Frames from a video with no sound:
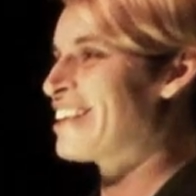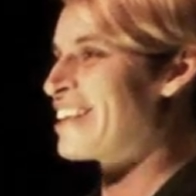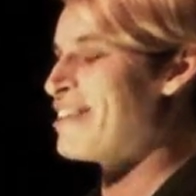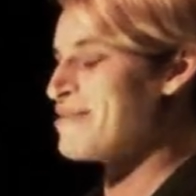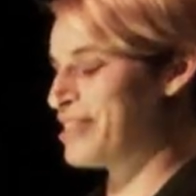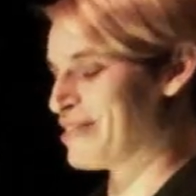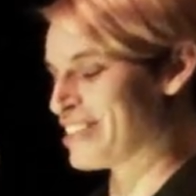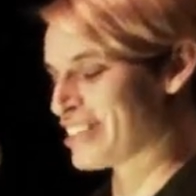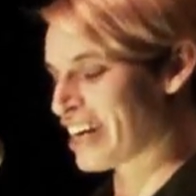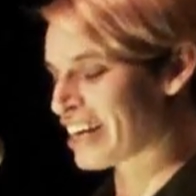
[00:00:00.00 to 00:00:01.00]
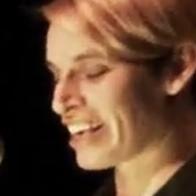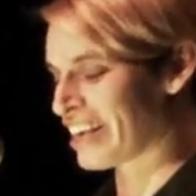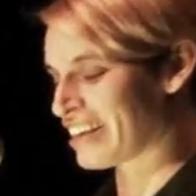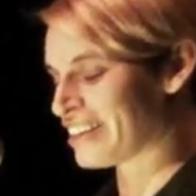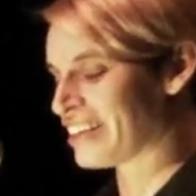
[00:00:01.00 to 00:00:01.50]
clipped to his
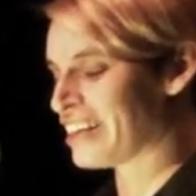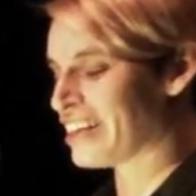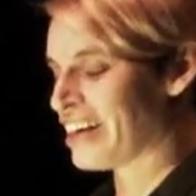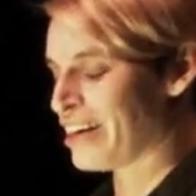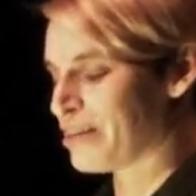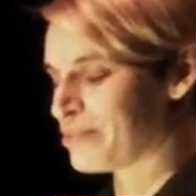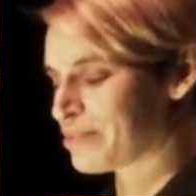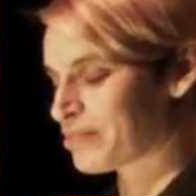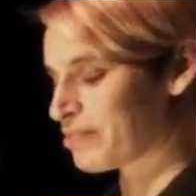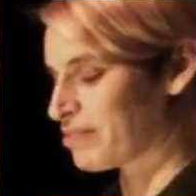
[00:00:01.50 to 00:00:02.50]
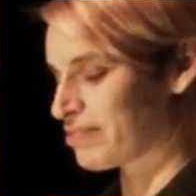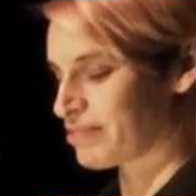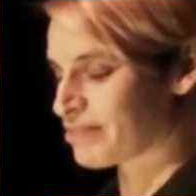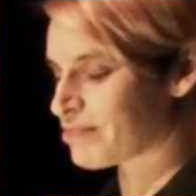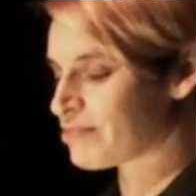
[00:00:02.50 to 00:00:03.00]
jacket, um,
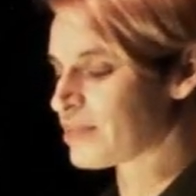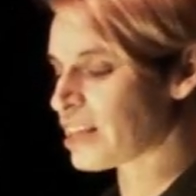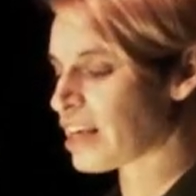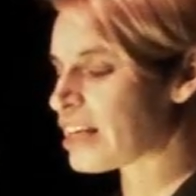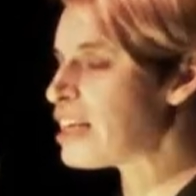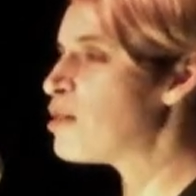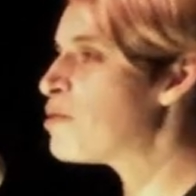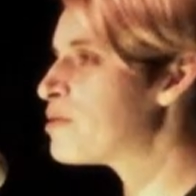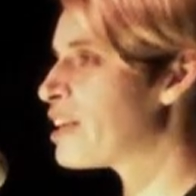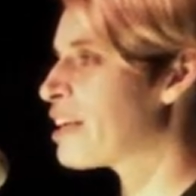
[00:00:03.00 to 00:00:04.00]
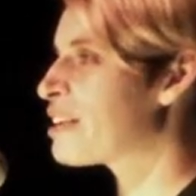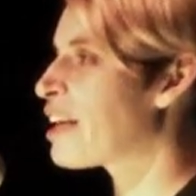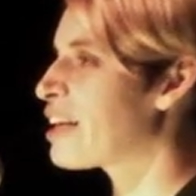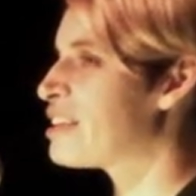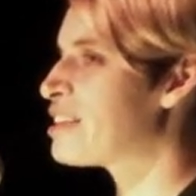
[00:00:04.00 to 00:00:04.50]
and he loved it.
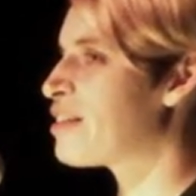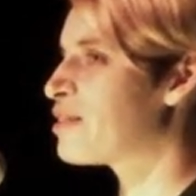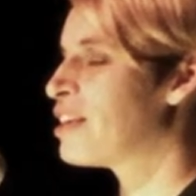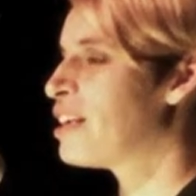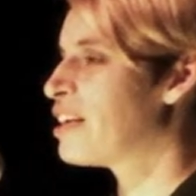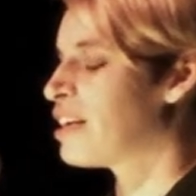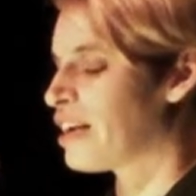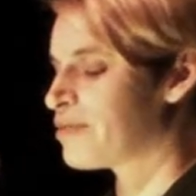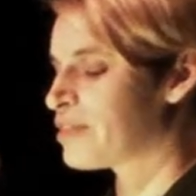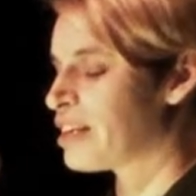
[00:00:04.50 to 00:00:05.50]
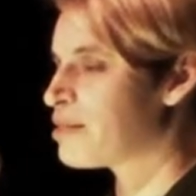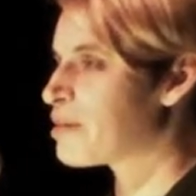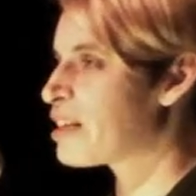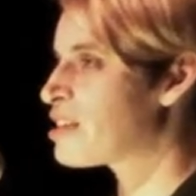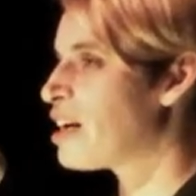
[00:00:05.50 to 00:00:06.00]
Like you know, I've, he,
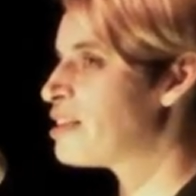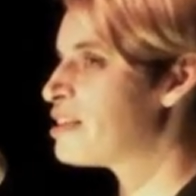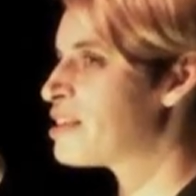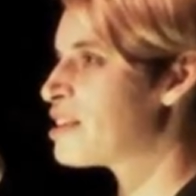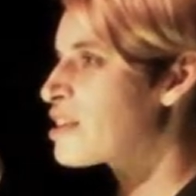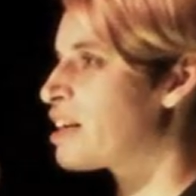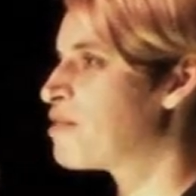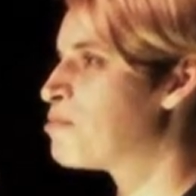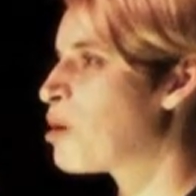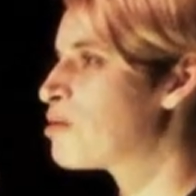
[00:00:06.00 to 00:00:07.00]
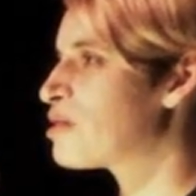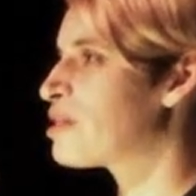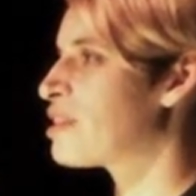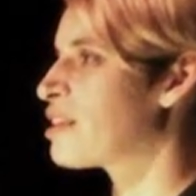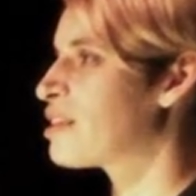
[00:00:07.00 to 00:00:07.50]
he turned into this kind of
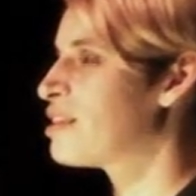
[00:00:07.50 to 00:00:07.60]
monster,